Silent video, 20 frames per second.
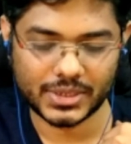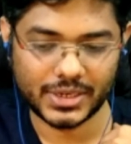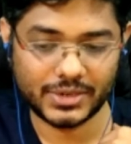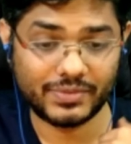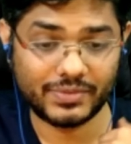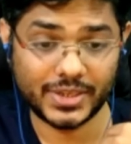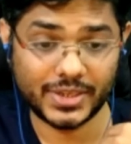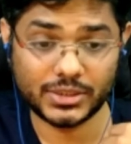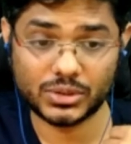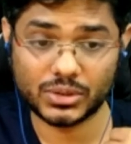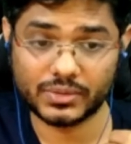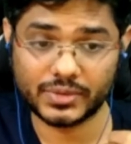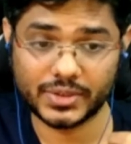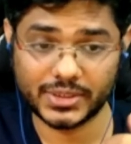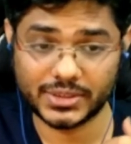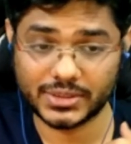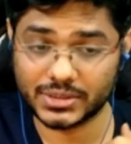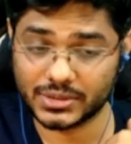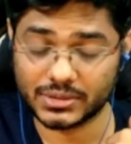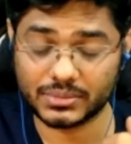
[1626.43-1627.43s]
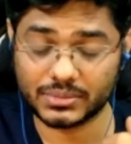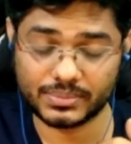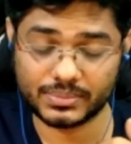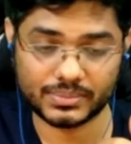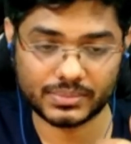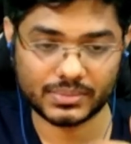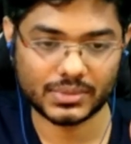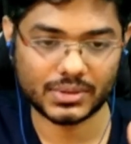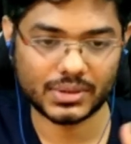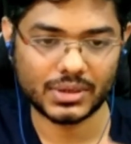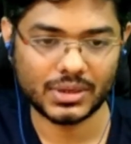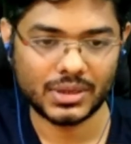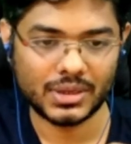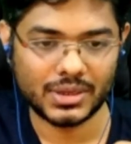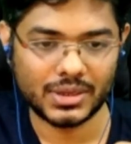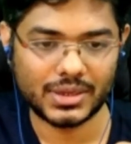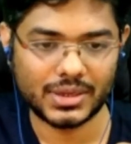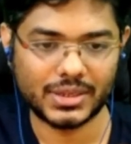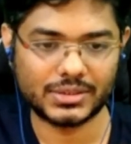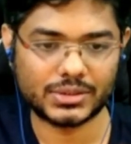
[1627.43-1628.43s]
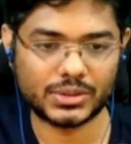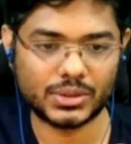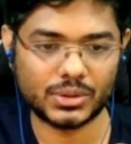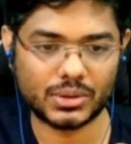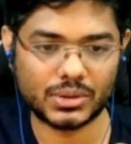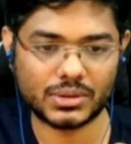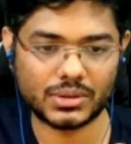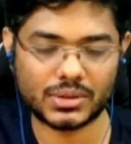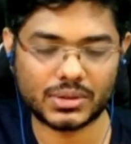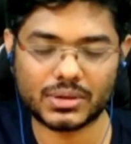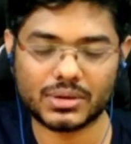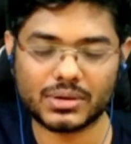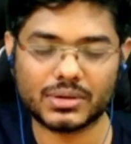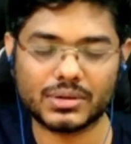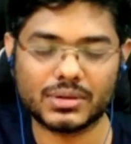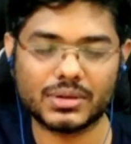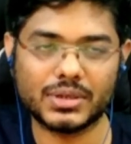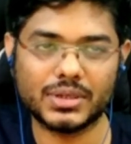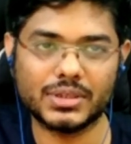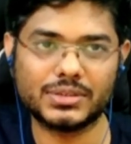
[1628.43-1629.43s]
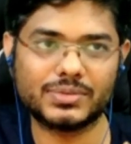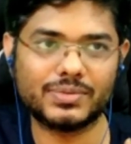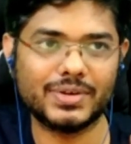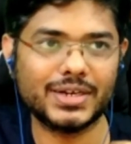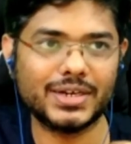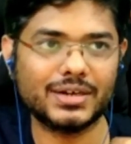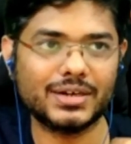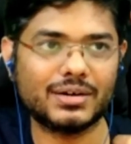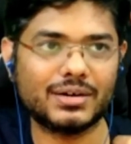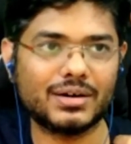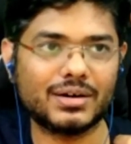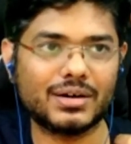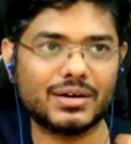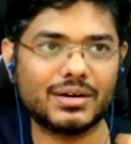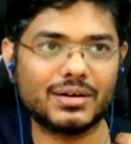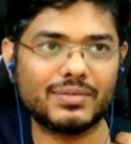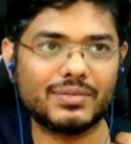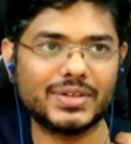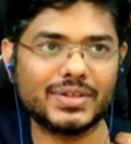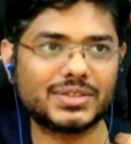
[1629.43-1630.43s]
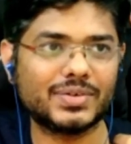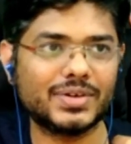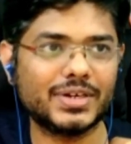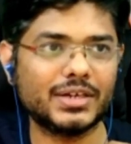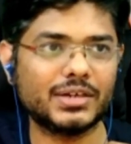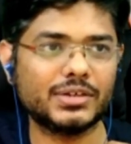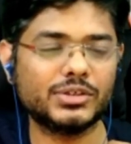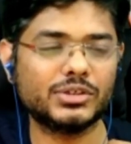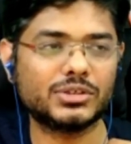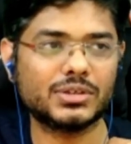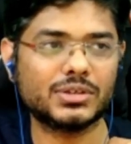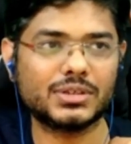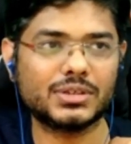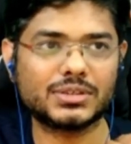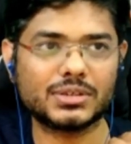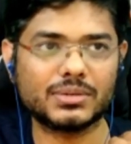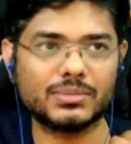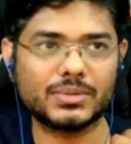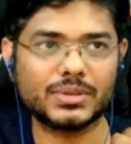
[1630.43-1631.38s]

it feeds off each other. It's very unusual that